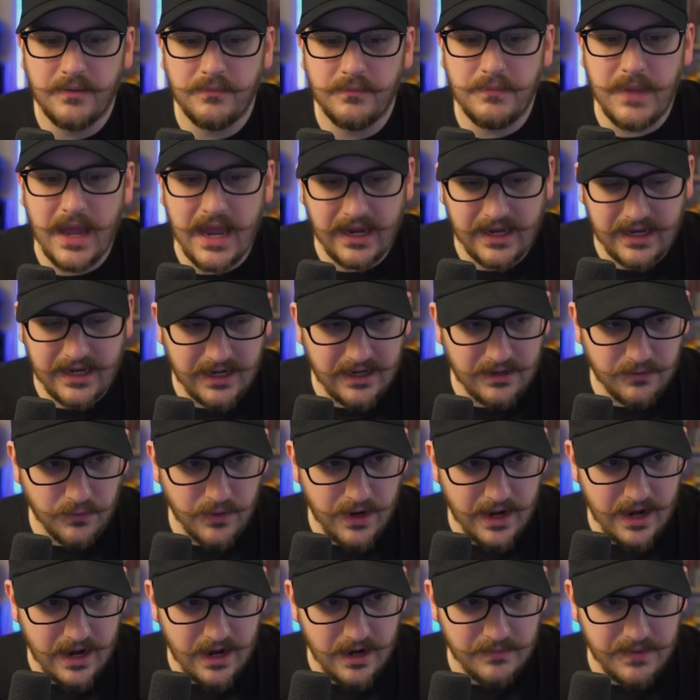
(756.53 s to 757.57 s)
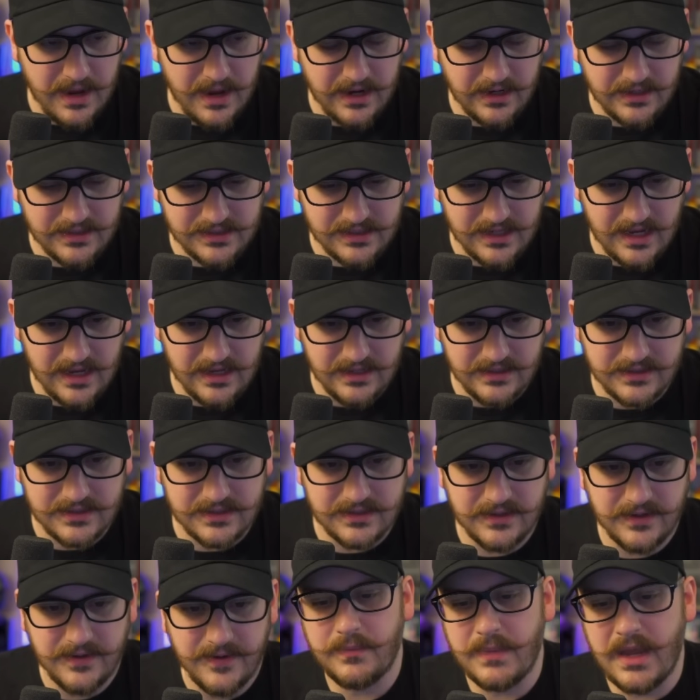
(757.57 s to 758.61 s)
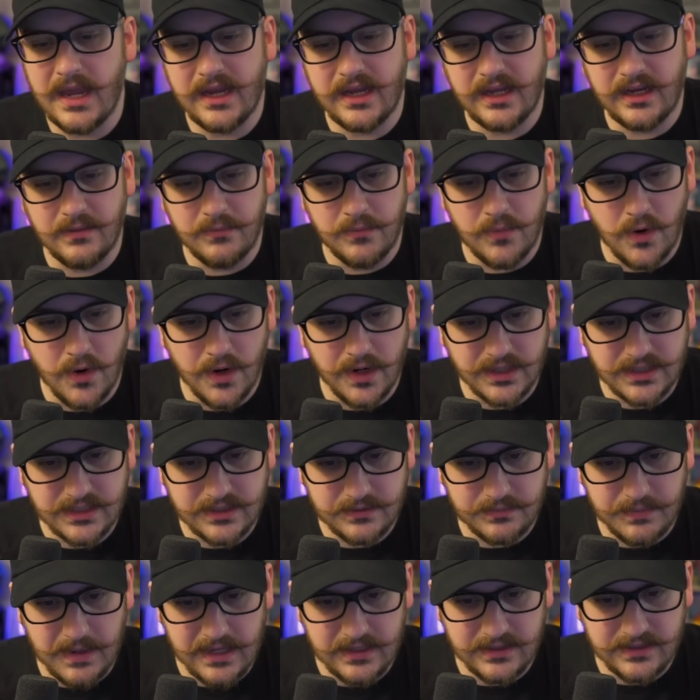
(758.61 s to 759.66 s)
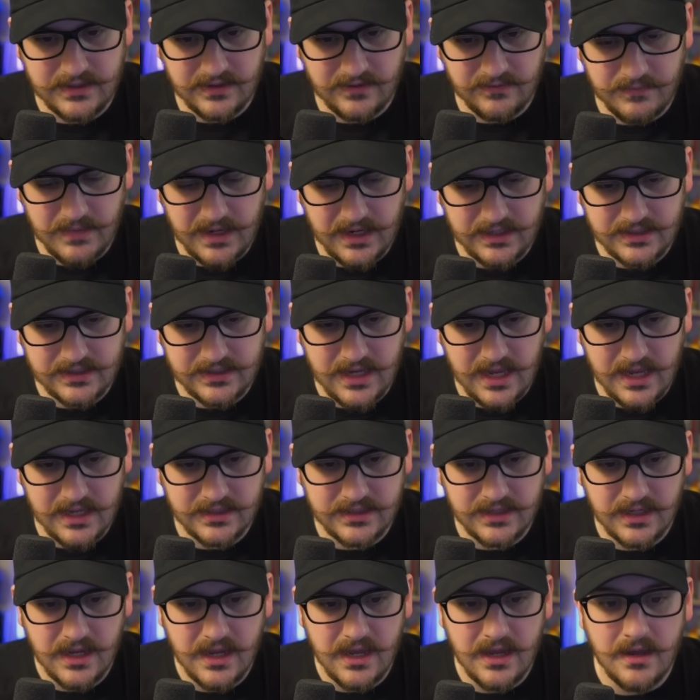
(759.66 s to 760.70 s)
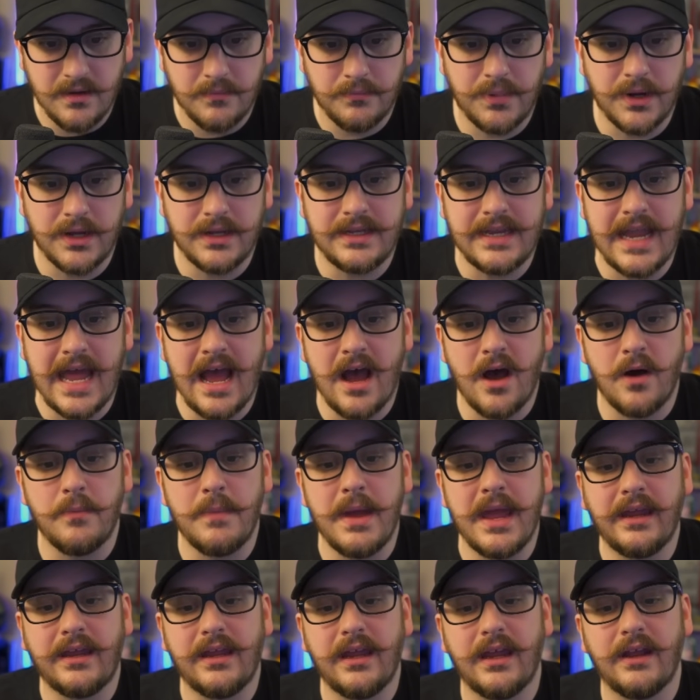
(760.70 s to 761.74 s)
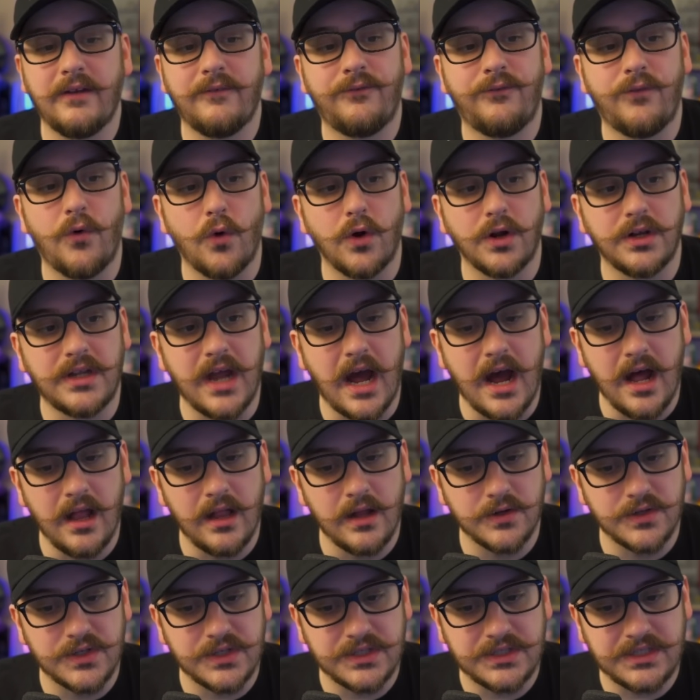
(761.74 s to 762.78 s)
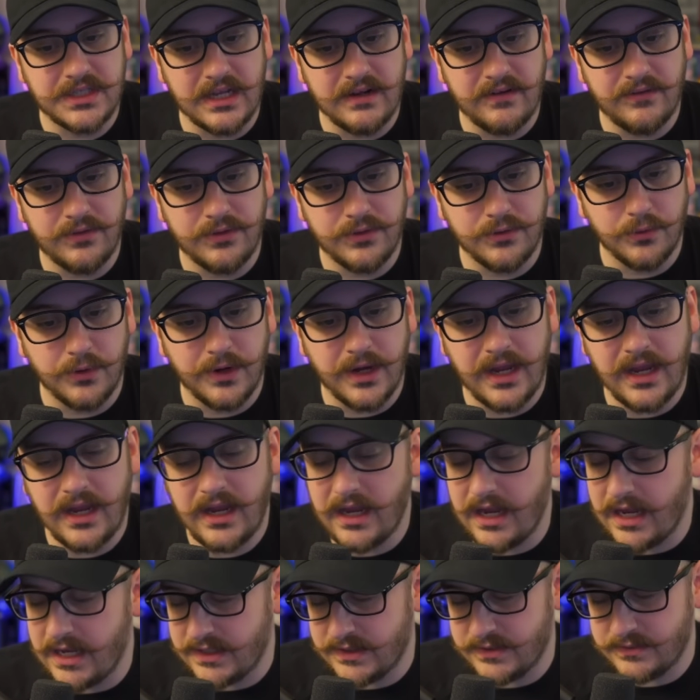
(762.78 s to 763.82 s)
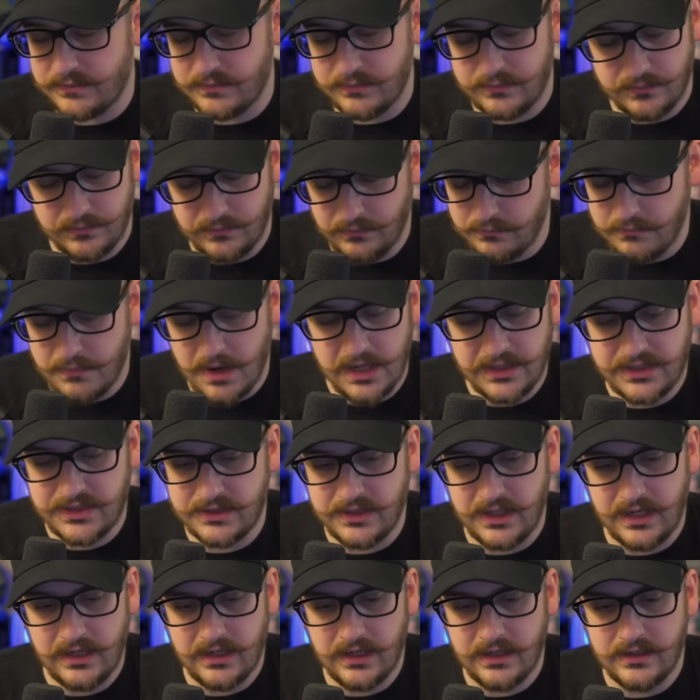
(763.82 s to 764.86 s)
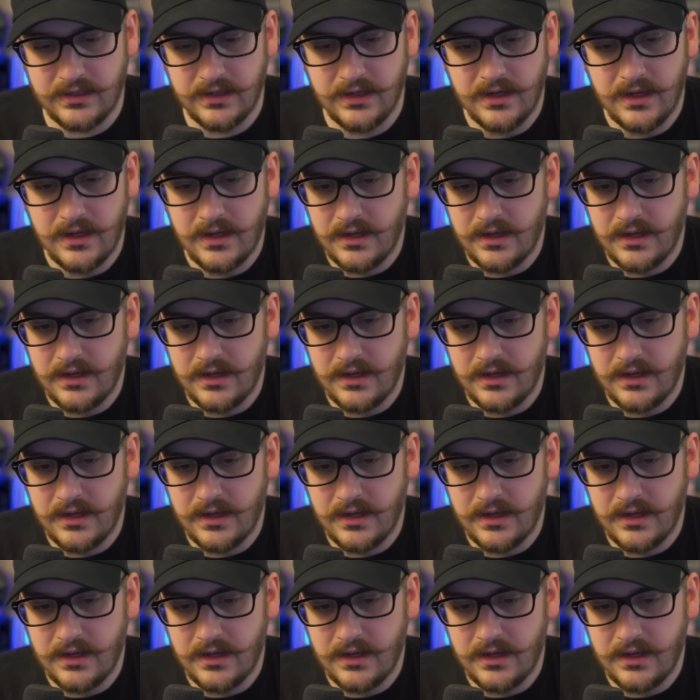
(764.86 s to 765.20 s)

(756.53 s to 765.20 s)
Making it rare makes sense. Making it more expensive makes sense. But now making it $4 instead of $3 is much needed.